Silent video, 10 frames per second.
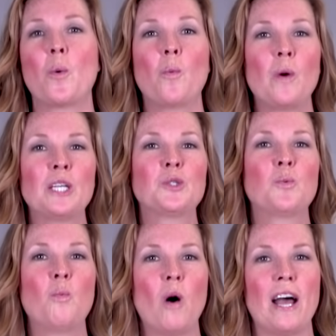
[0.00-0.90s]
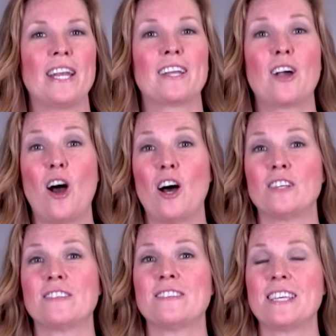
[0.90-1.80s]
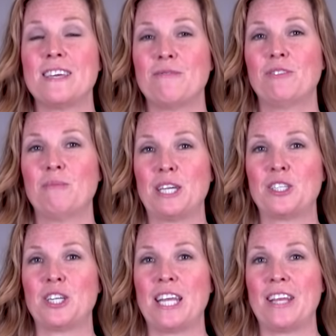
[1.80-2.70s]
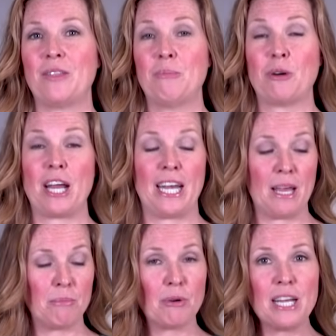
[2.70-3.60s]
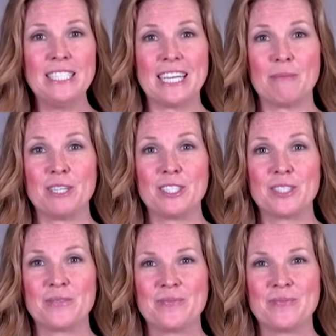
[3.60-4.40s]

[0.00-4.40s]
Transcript: Which one causes inflammation in the brain and brain damage?